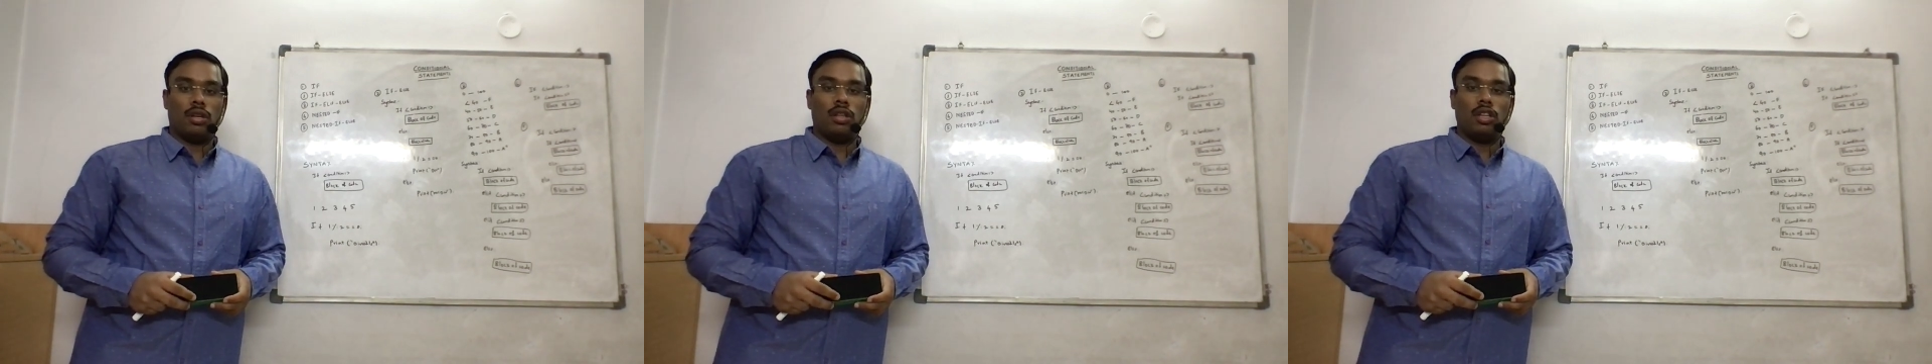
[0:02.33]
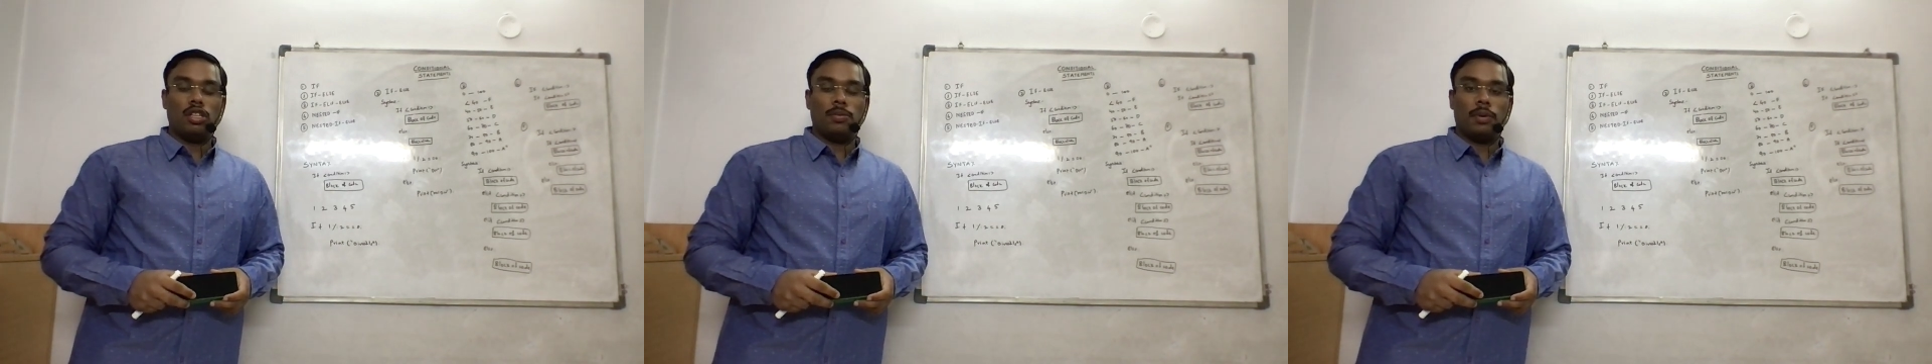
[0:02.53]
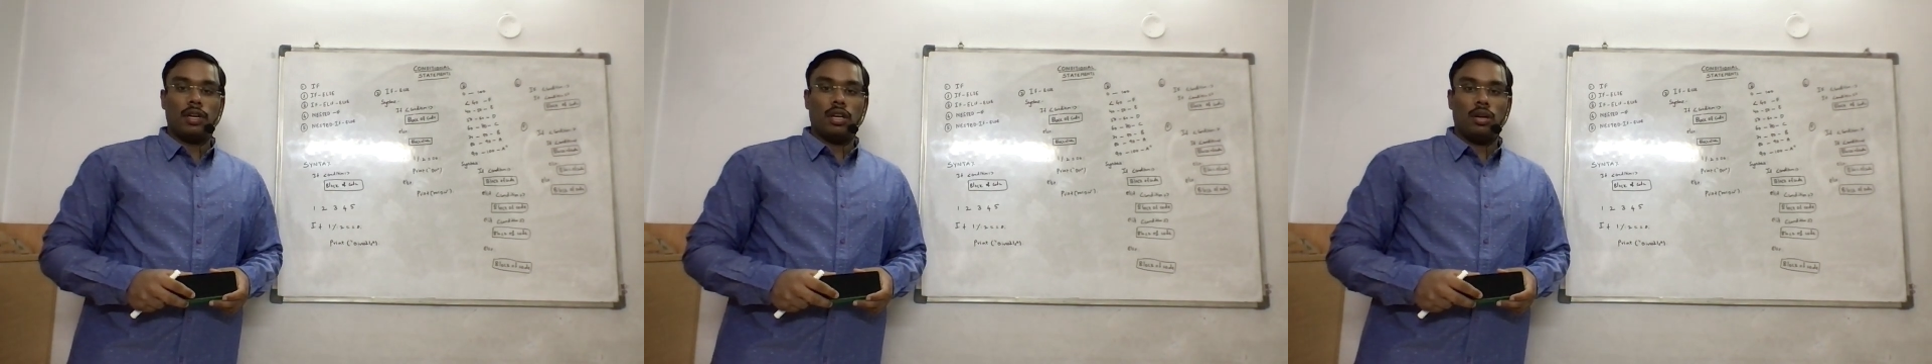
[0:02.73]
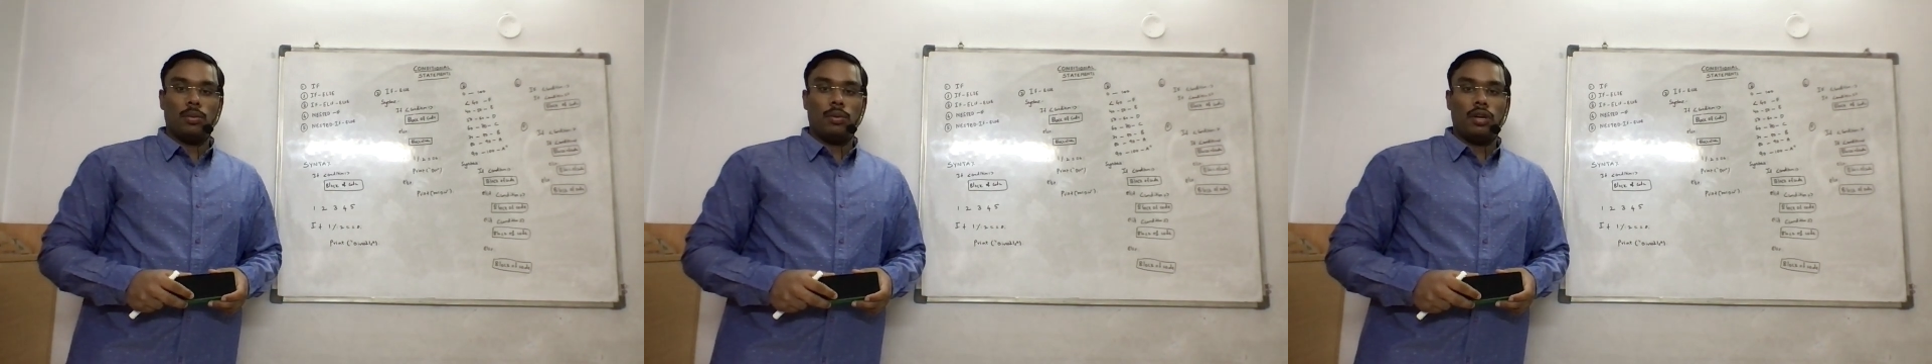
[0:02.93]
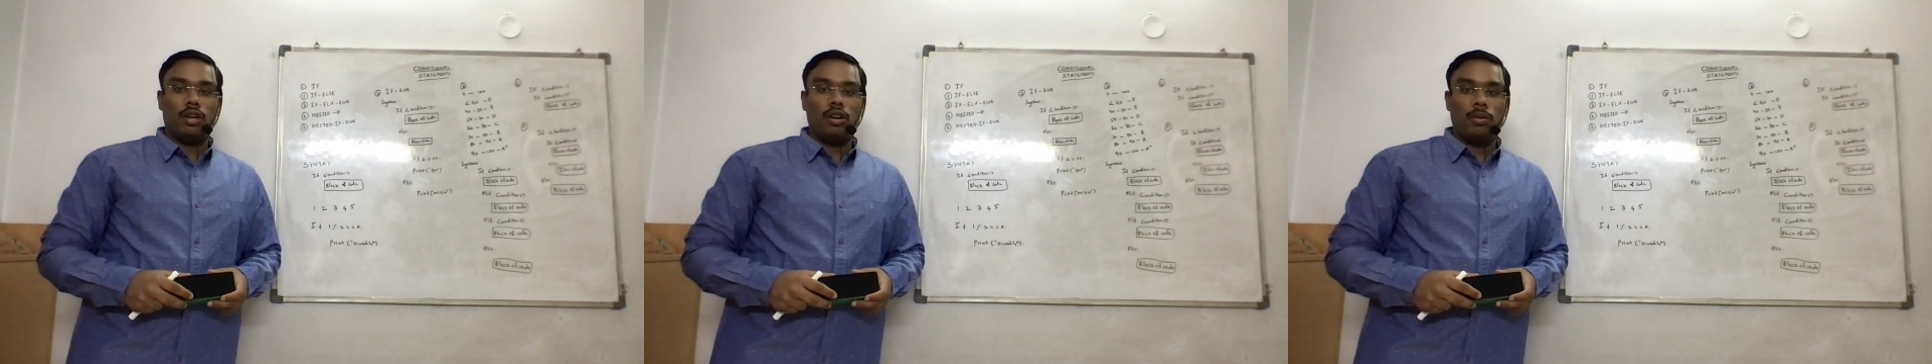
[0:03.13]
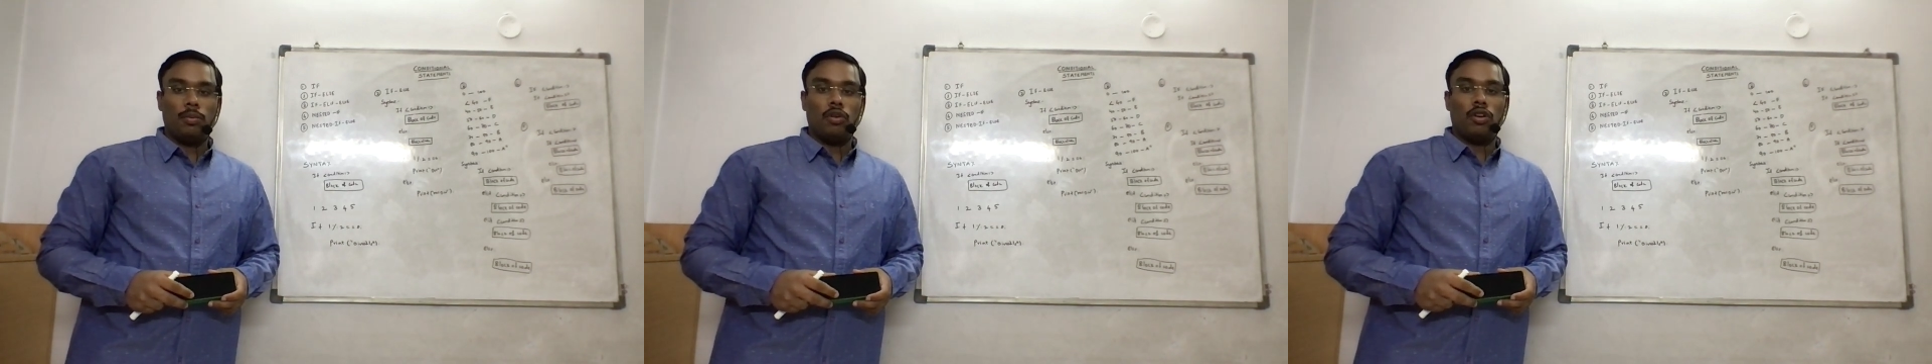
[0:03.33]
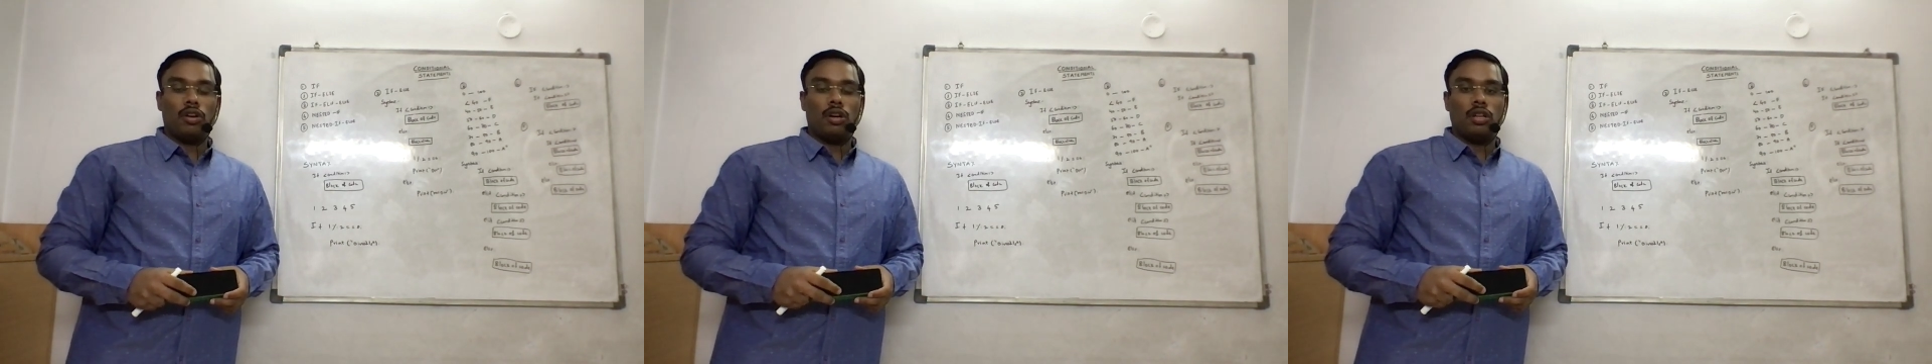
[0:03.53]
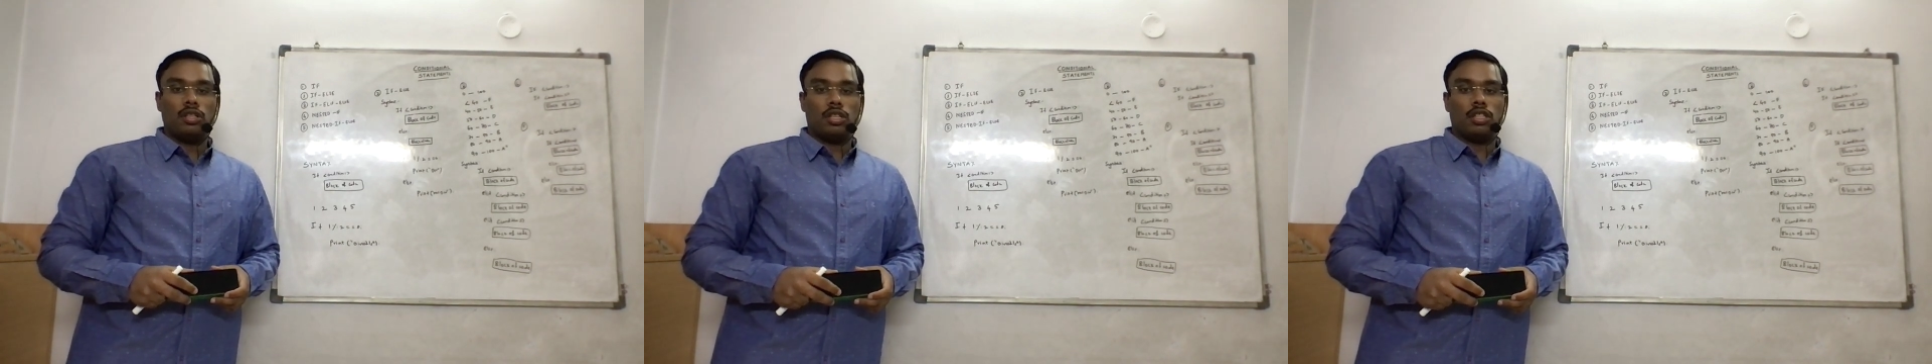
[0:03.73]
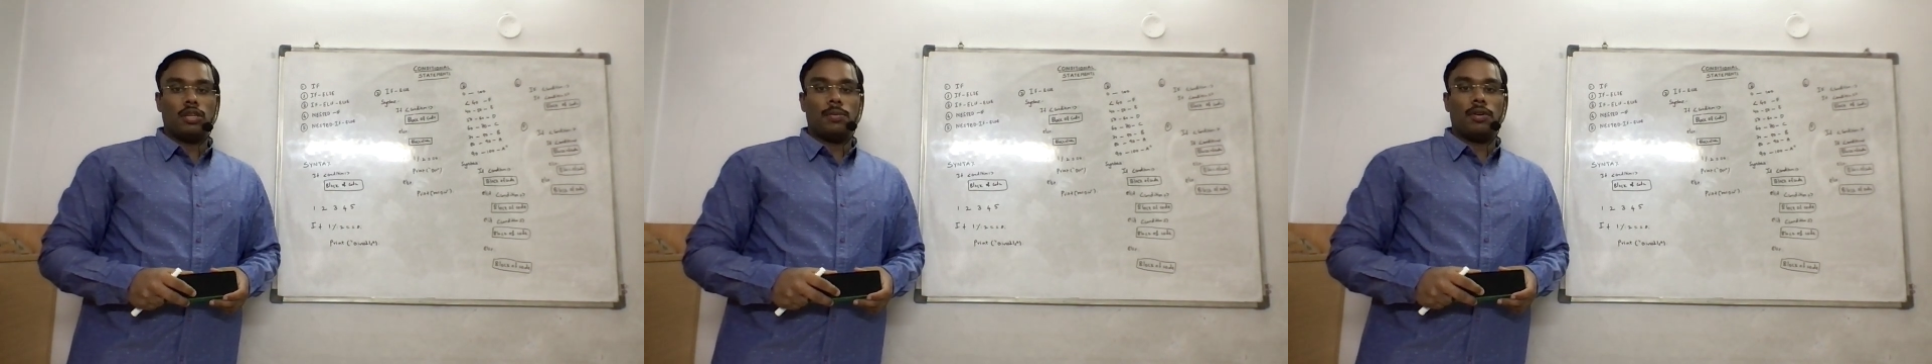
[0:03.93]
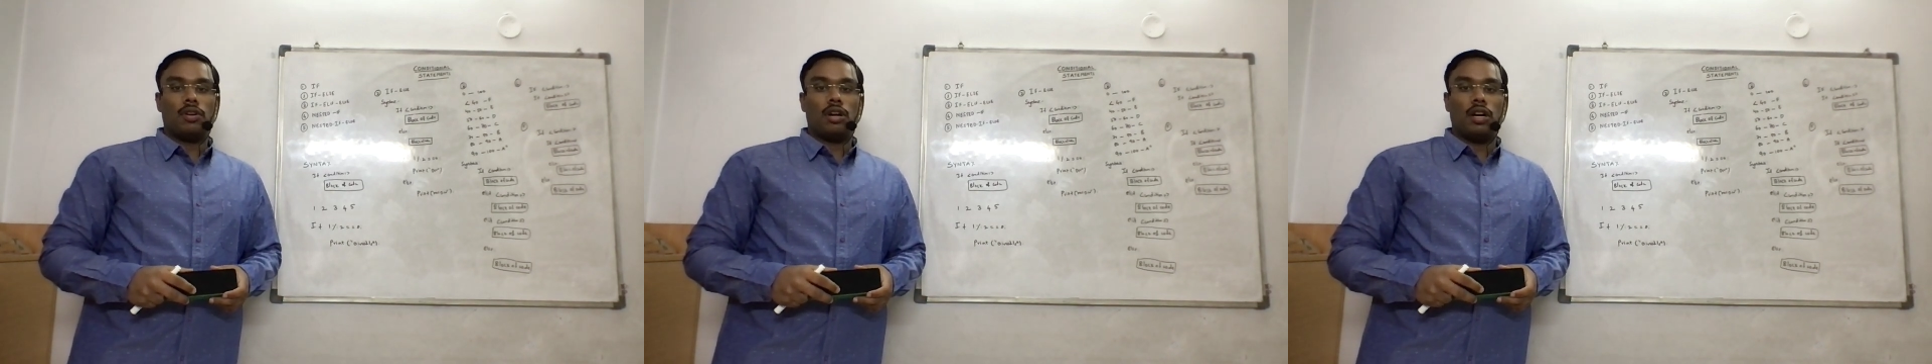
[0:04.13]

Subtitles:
In this particular video, I'm going to discuss about